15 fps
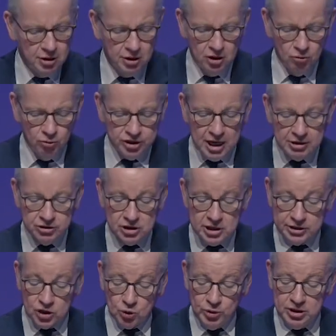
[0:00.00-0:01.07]
With councils like
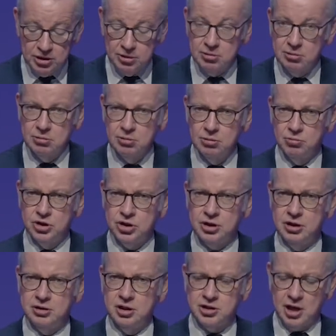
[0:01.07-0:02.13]
Swindon, which turned
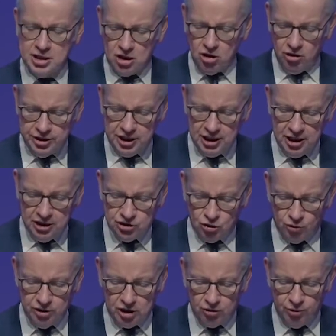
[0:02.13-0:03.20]
its iconic
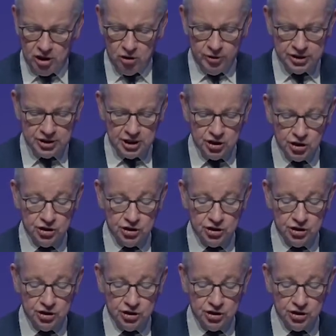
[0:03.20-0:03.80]
historic railway station,